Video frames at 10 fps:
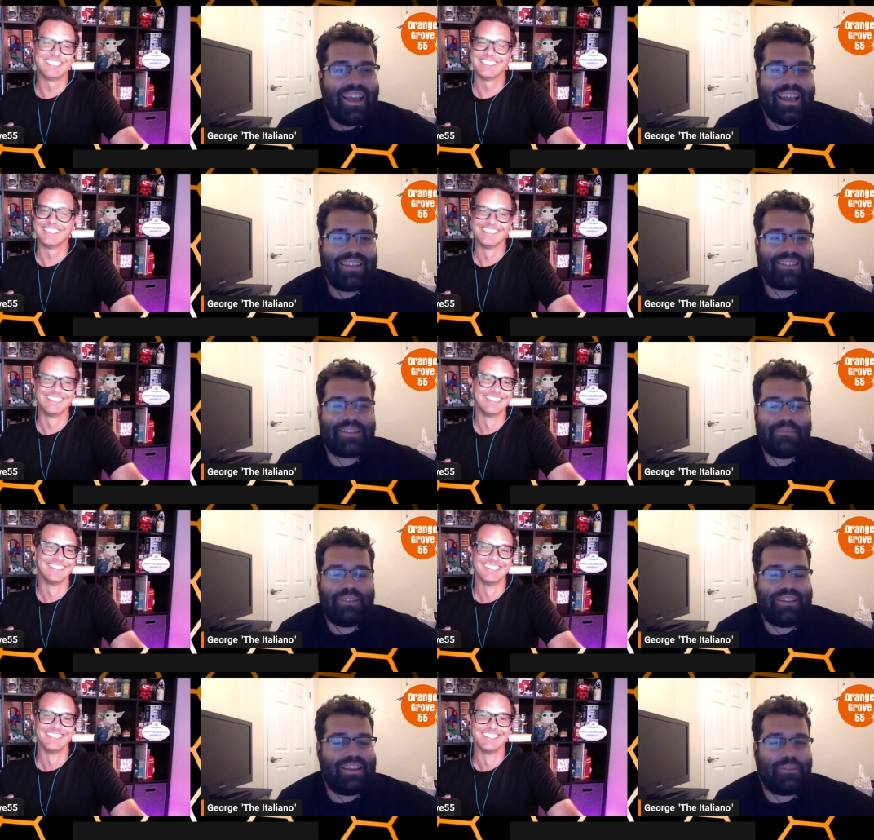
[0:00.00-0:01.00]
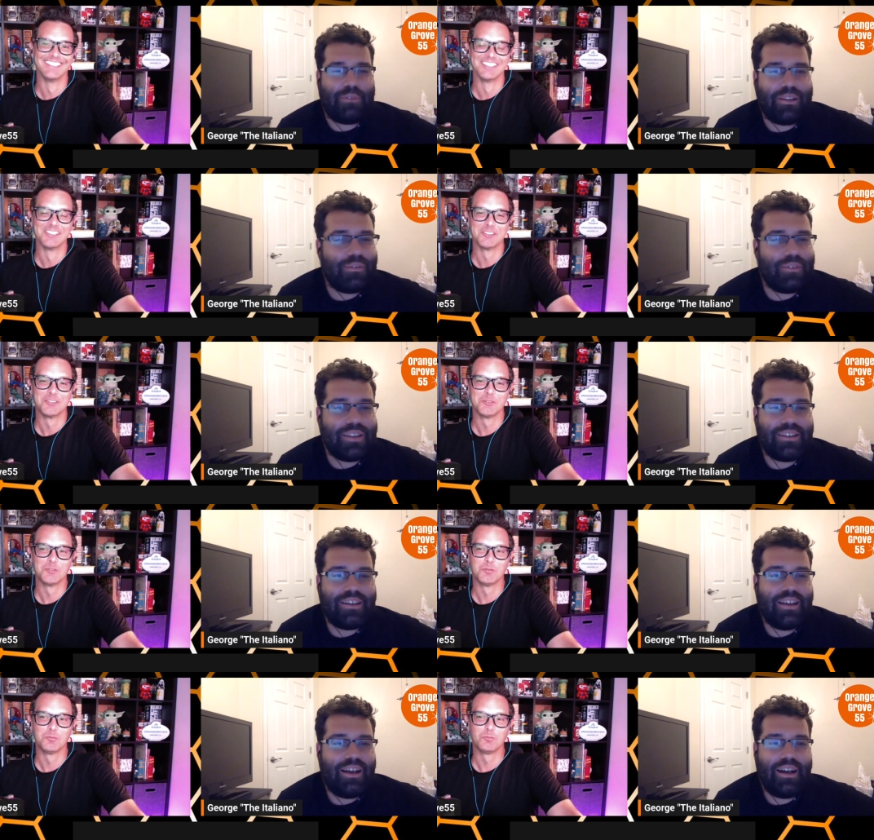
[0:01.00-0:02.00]
Speaker 1: it's completely irrelevant.
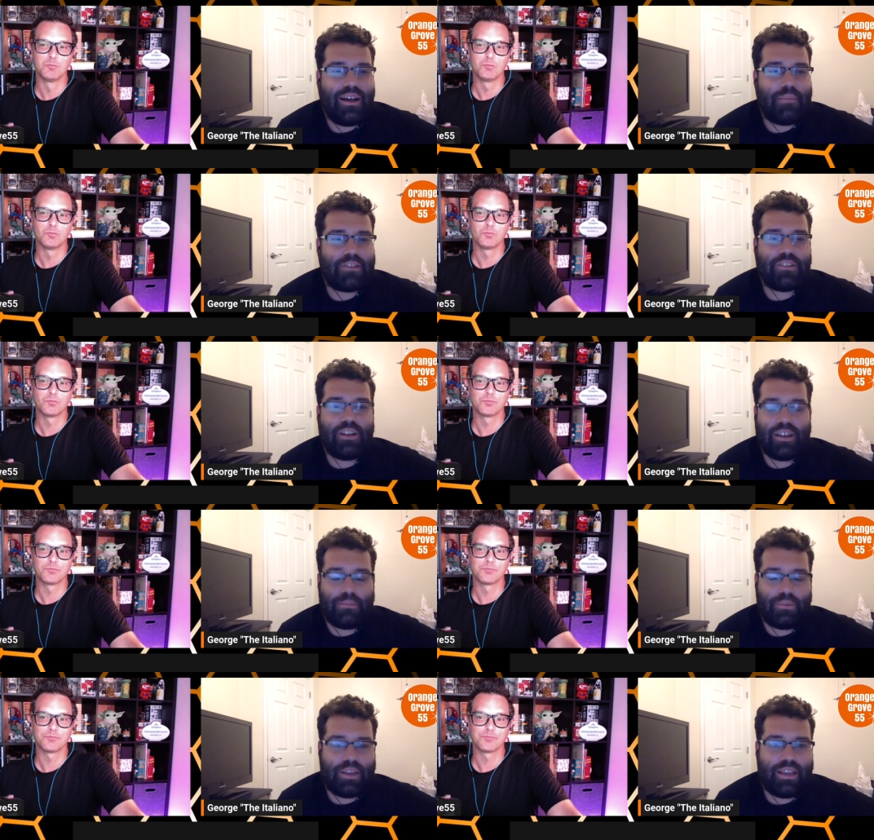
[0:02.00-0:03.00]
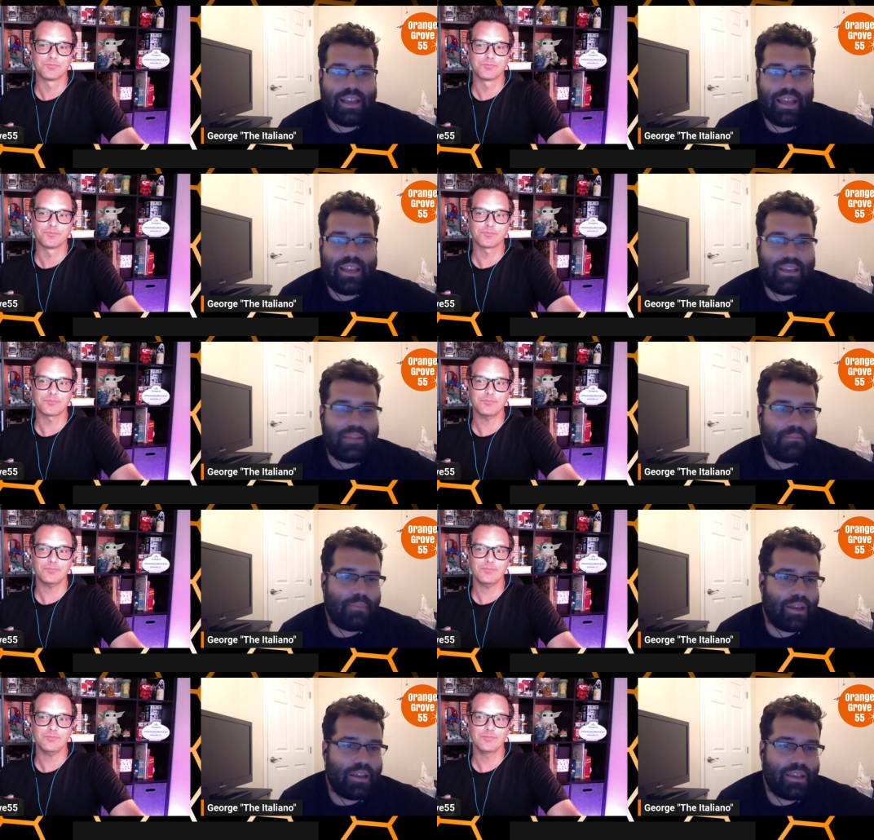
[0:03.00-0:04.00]
Um, it's not going to bring in any
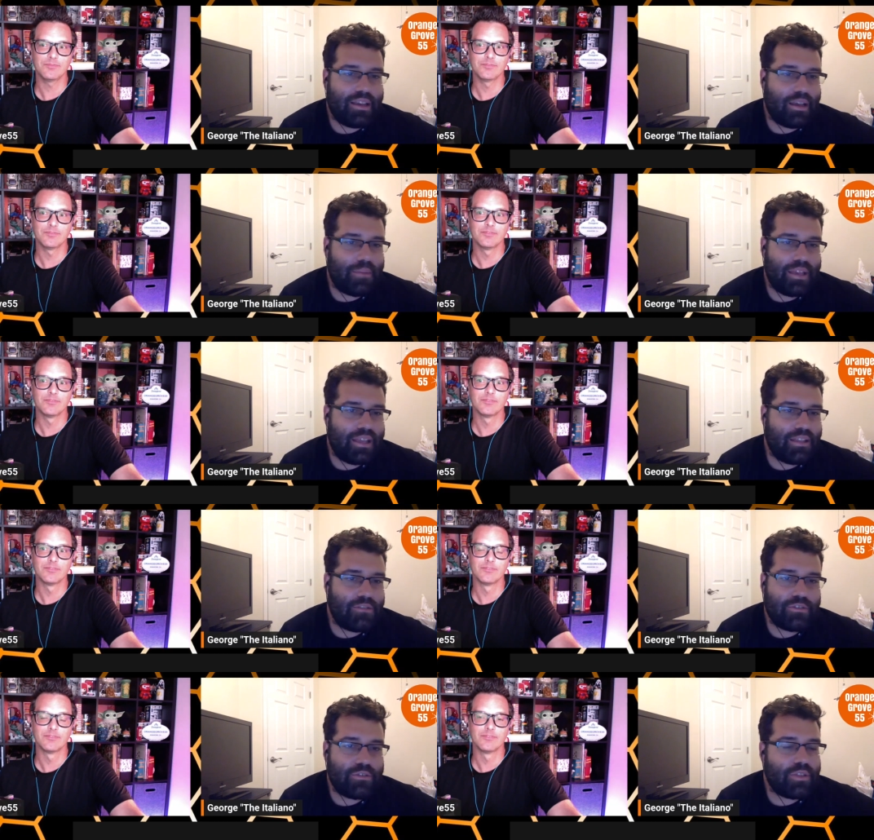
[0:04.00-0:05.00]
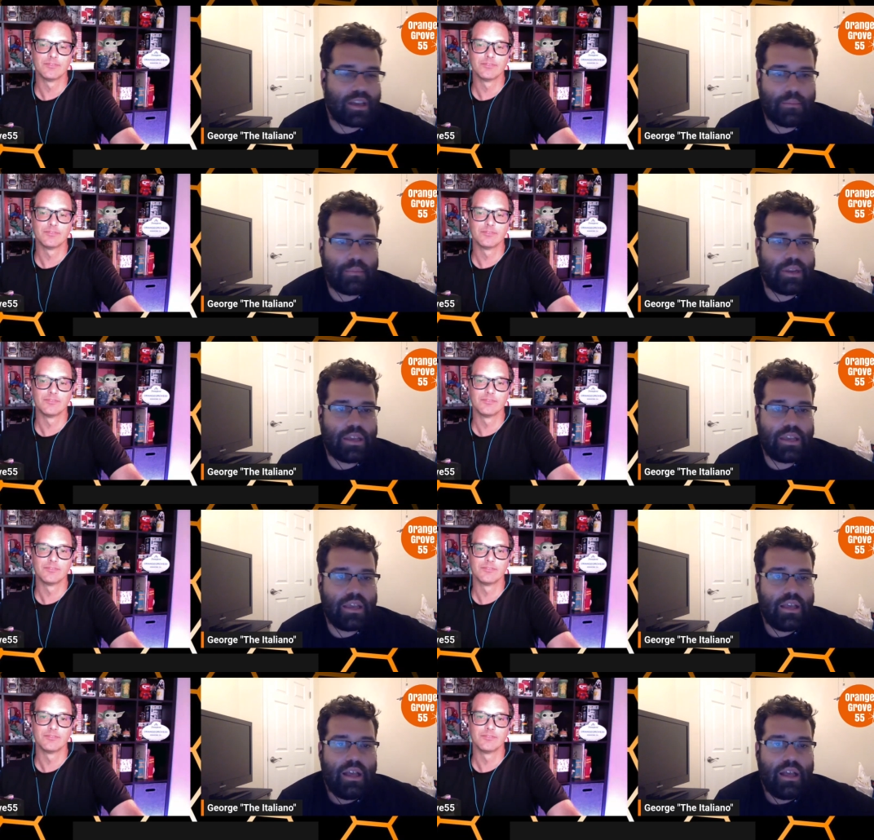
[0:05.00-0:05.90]
money coming into the company.